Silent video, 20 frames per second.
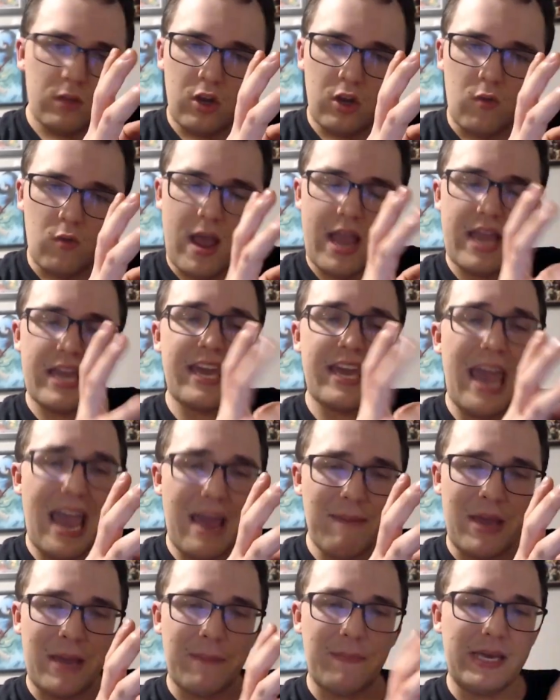Right,
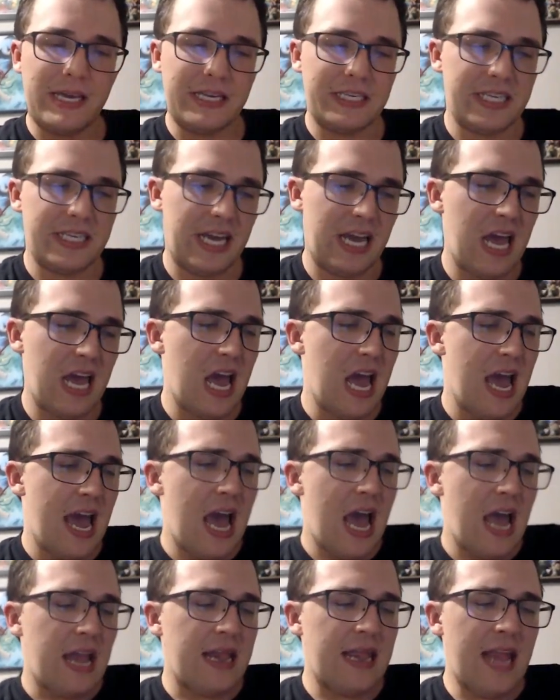gaming PC.
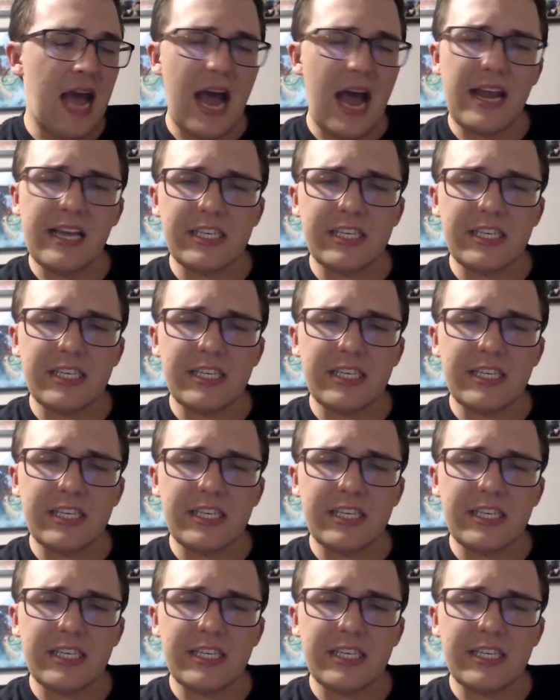Not